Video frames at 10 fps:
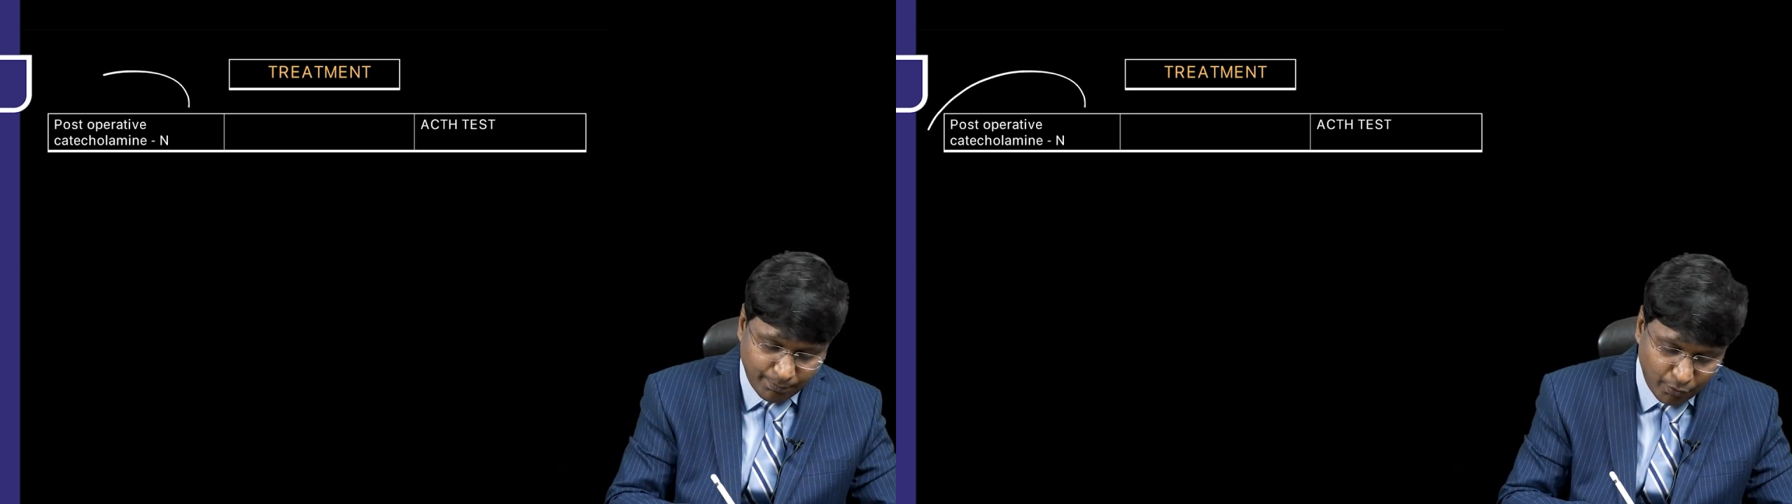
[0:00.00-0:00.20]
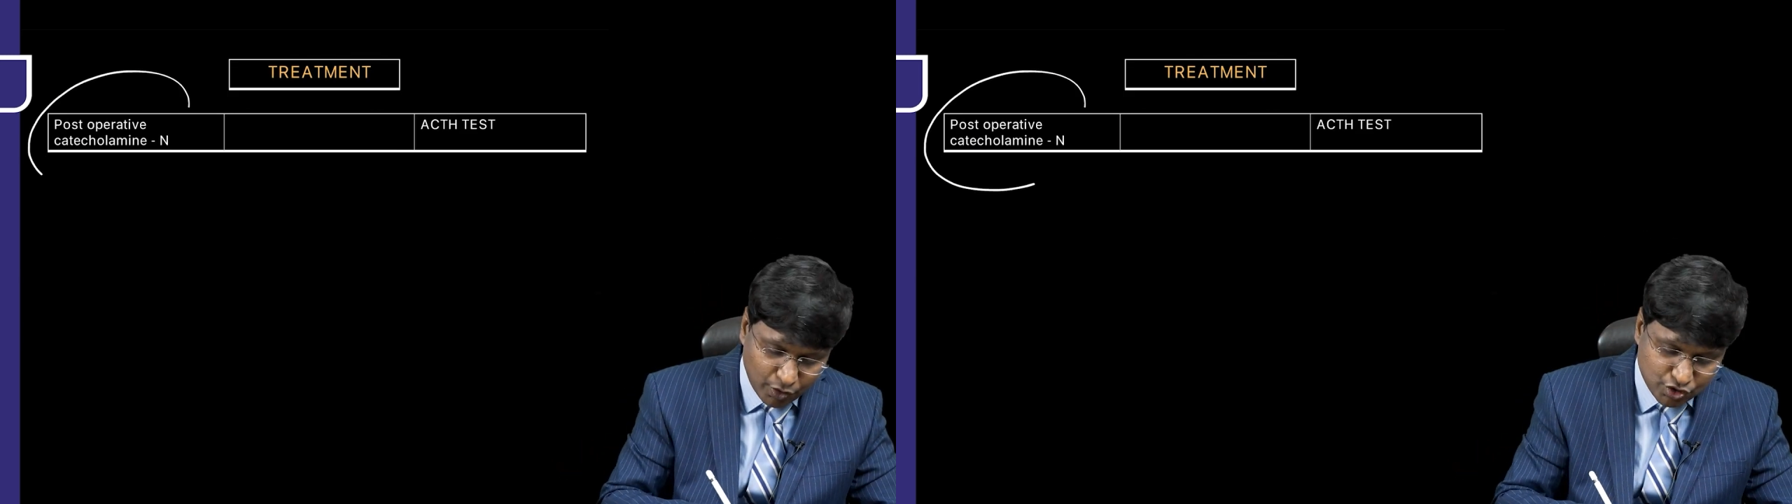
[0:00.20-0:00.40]

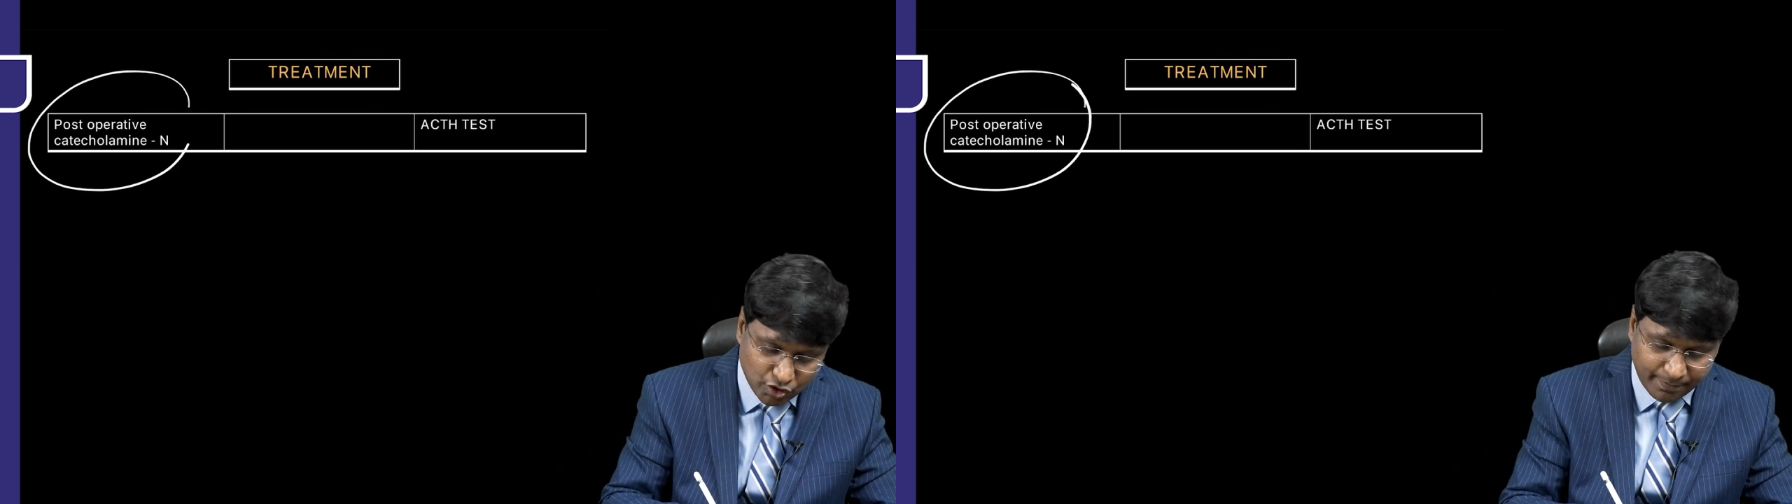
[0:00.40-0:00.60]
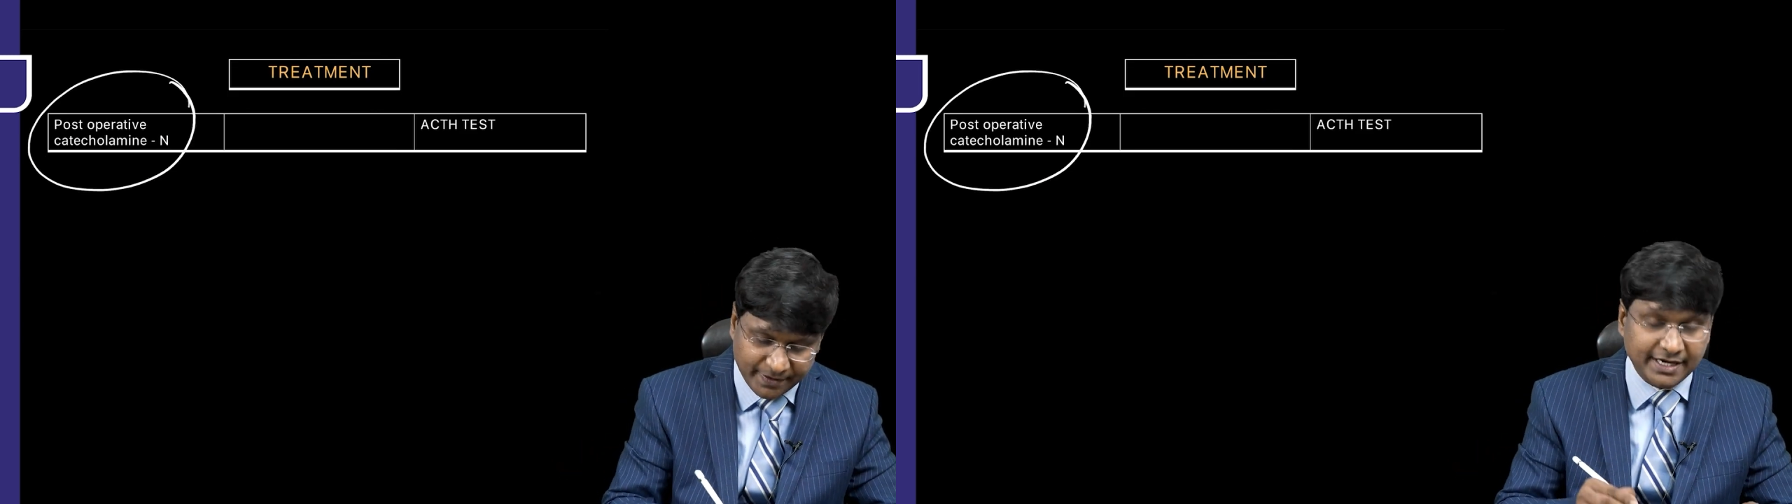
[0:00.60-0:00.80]

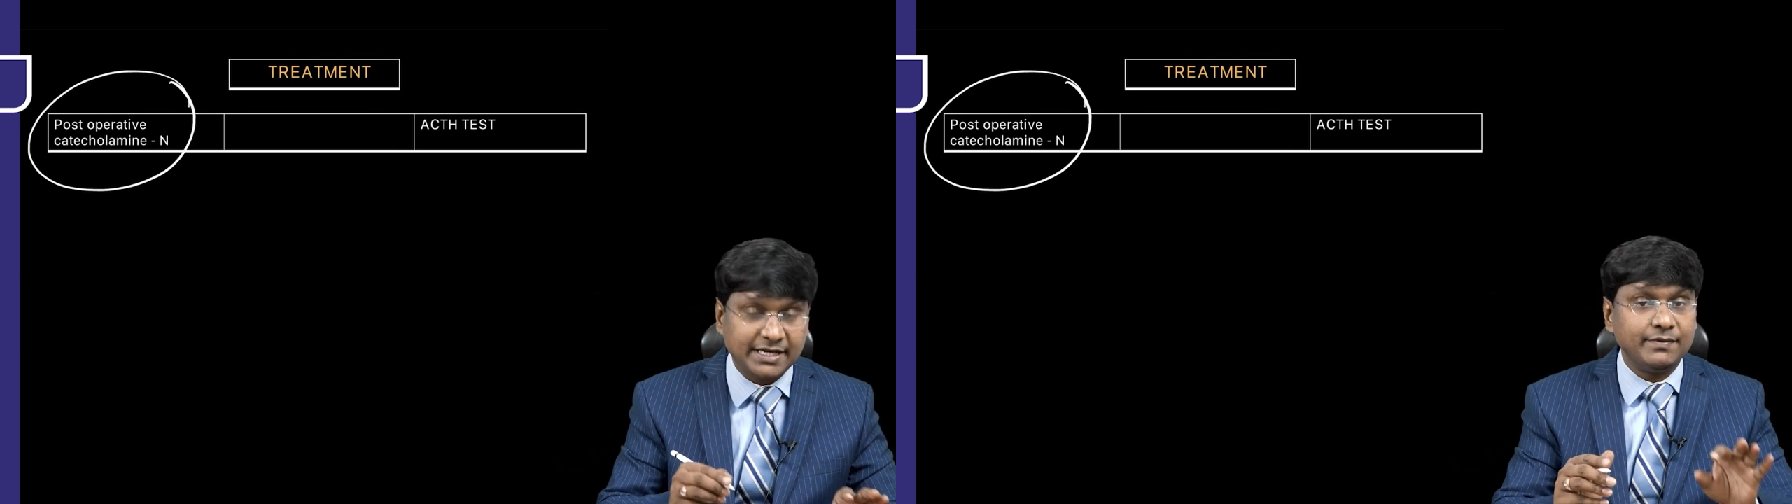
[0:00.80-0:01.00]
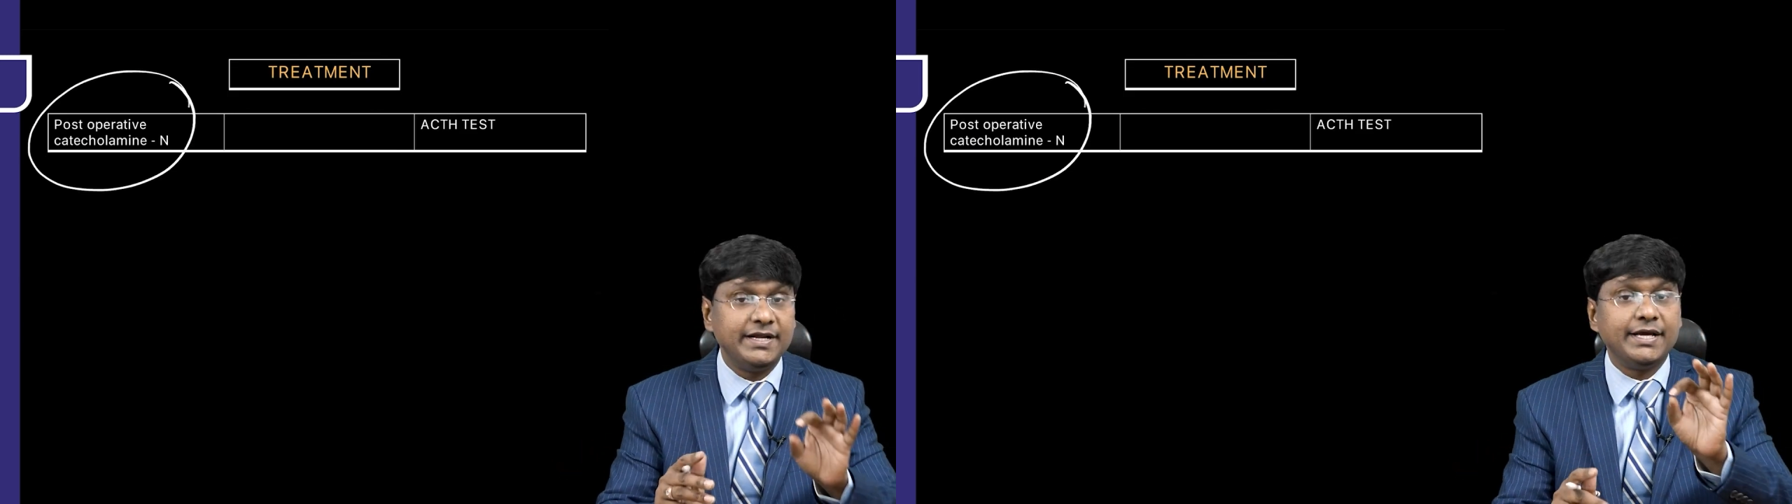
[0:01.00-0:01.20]

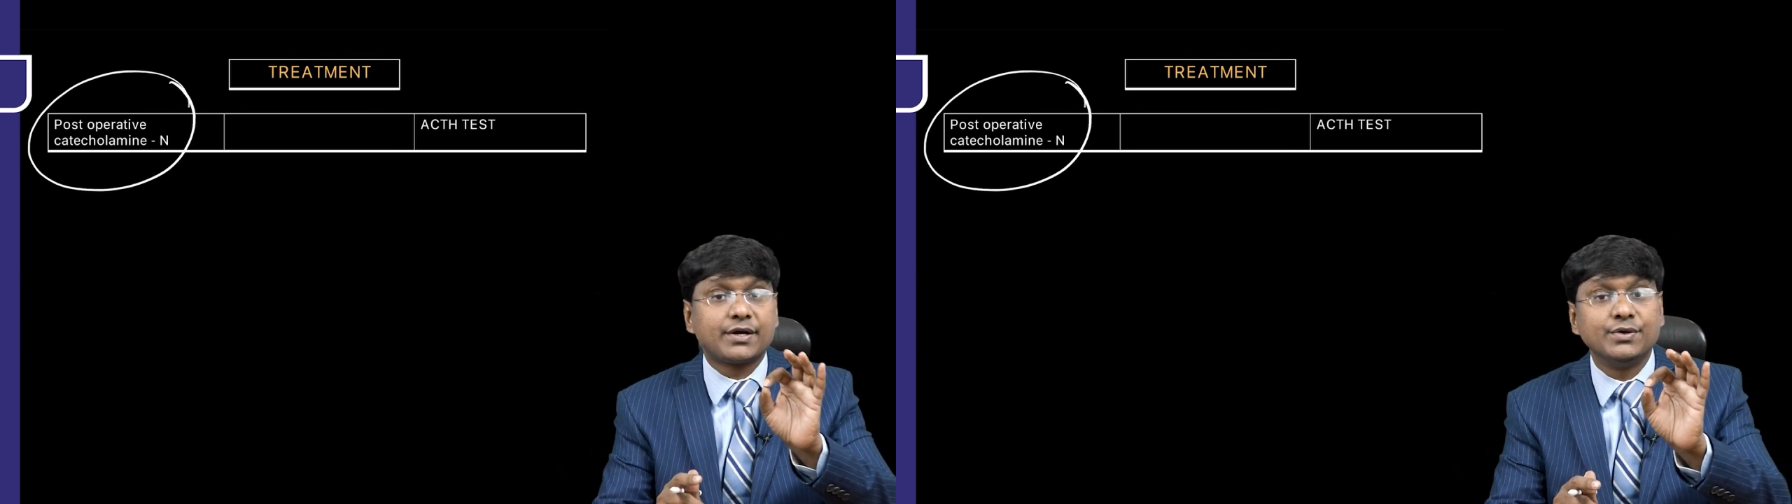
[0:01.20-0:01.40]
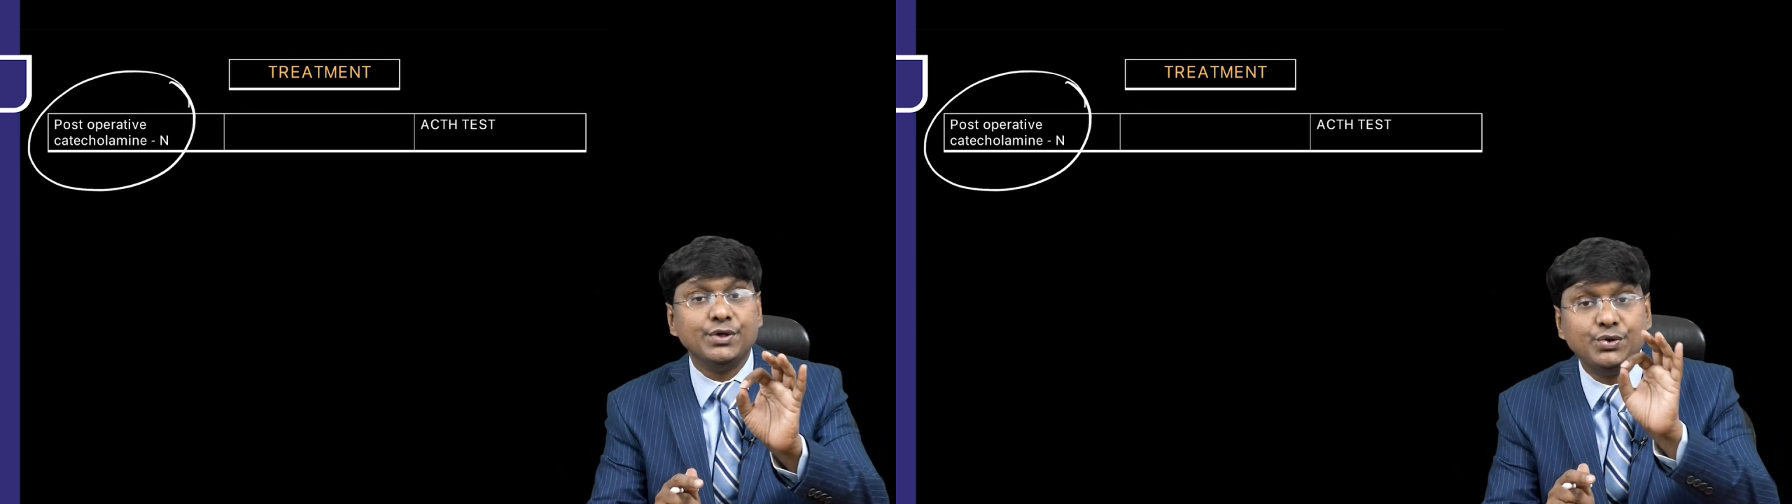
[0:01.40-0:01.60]

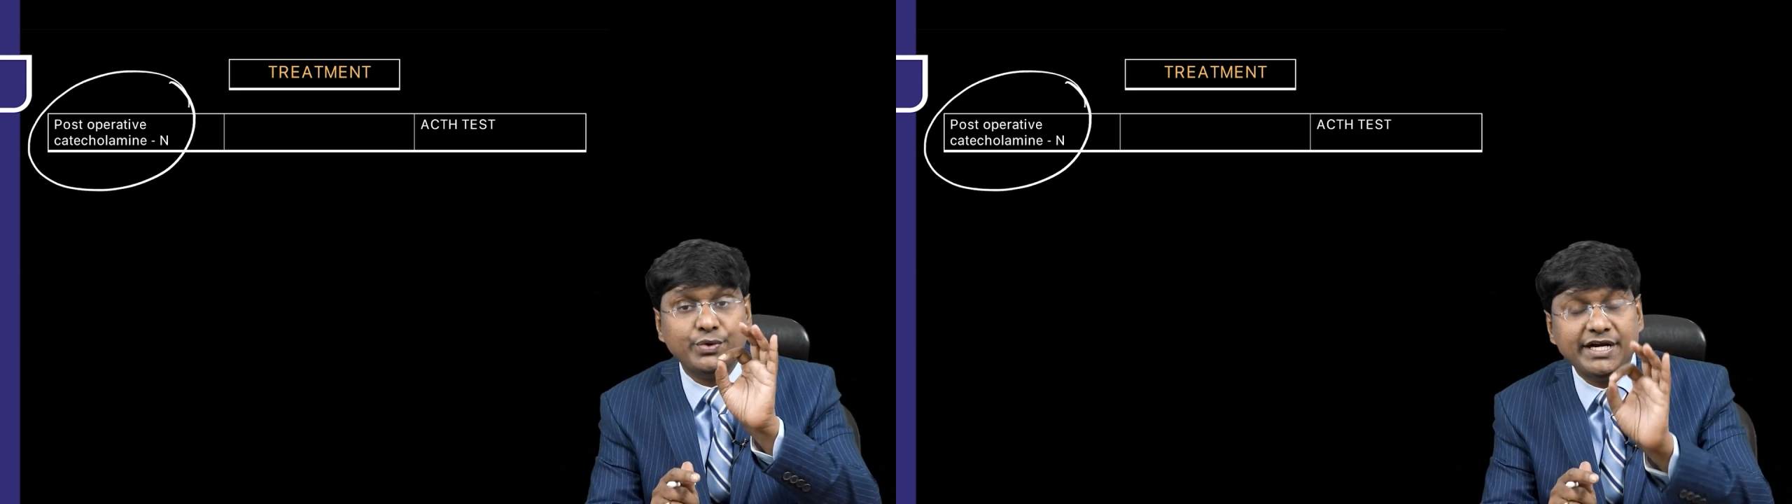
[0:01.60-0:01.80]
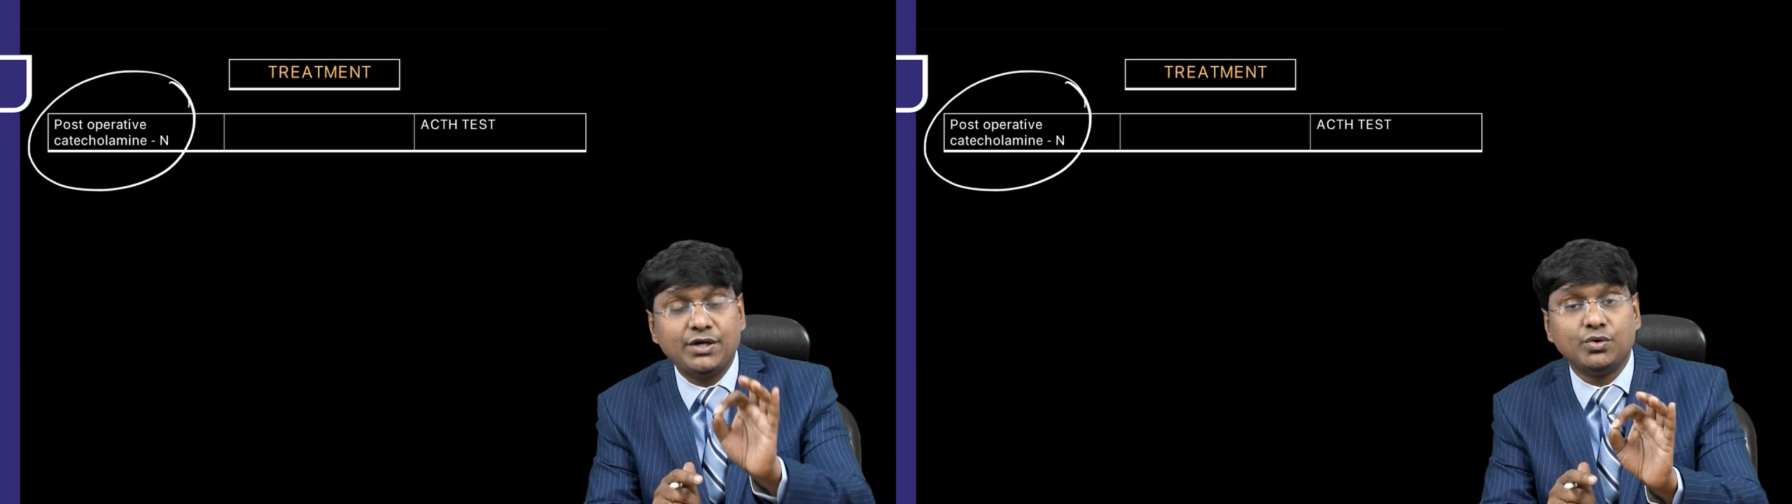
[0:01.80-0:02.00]
post-operatively, you
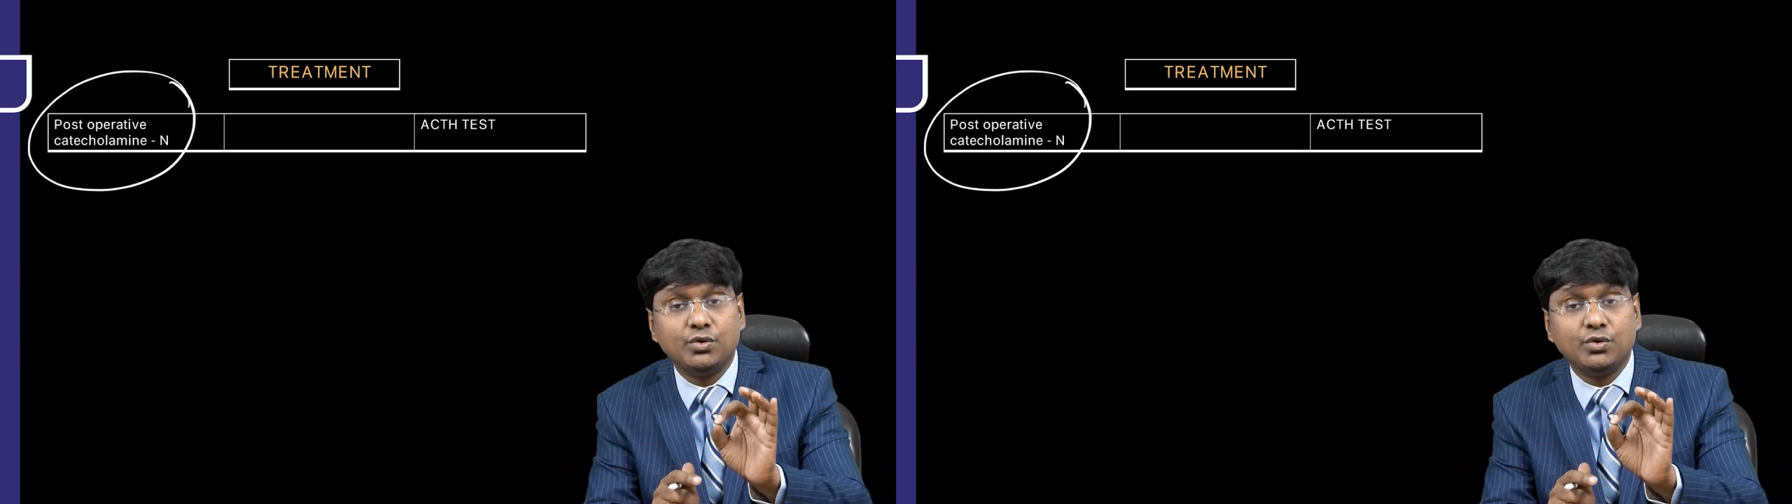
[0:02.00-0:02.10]
need to